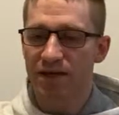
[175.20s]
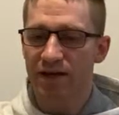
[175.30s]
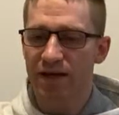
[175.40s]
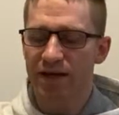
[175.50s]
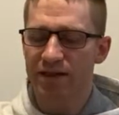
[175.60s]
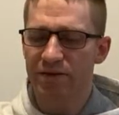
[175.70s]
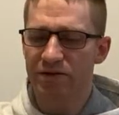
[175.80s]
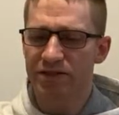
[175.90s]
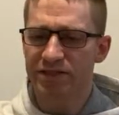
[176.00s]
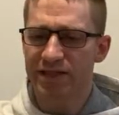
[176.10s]
And there
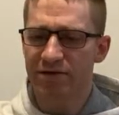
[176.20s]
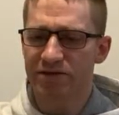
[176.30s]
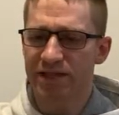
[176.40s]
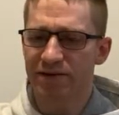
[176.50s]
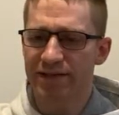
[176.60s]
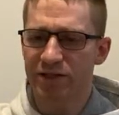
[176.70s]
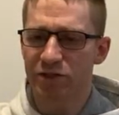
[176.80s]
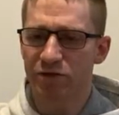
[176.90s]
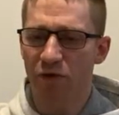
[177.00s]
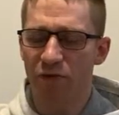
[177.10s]
was a seller selling like
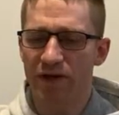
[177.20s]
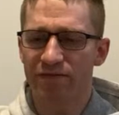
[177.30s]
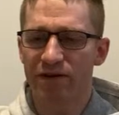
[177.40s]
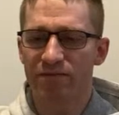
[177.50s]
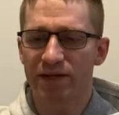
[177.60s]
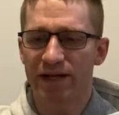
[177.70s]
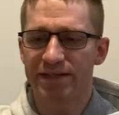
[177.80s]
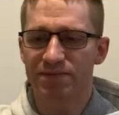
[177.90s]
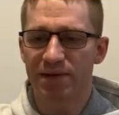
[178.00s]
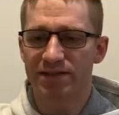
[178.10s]
2 or 3 of them, and I
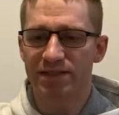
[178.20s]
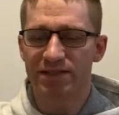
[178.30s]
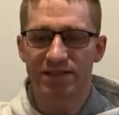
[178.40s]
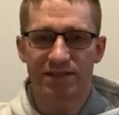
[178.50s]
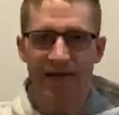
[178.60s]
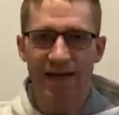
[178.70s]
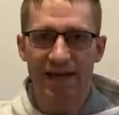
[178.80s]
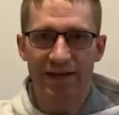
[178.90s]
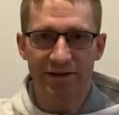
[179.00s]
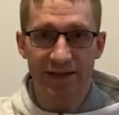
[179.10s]
just messaged and said, hey,
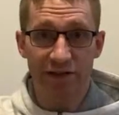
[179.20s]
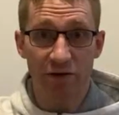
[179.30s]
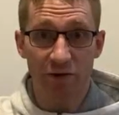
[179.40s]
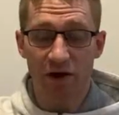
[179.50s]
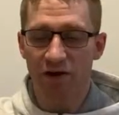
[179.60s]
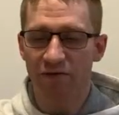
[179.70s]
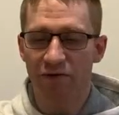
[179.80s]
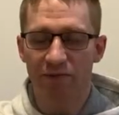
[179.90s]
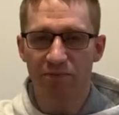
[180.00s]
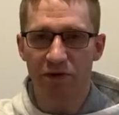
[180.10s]
can you take a lower offer
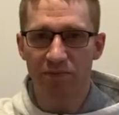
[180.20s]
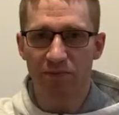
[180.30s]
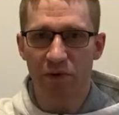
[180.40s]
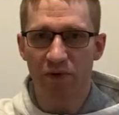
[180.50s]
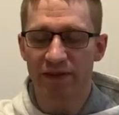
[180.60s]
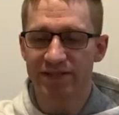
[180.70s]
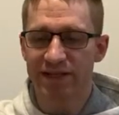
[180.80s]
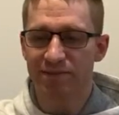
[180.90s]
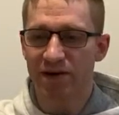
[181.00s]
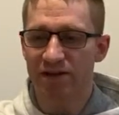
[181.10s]
and put them both in the
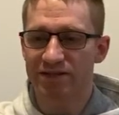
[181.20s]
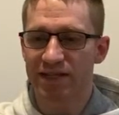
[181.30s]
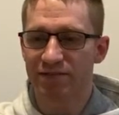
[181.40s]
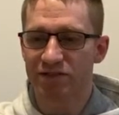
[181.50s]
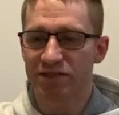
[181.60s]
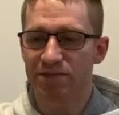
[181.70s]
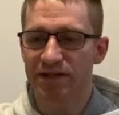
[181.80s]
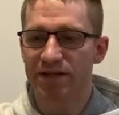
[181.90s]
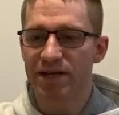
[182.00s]
same box, save on shipping.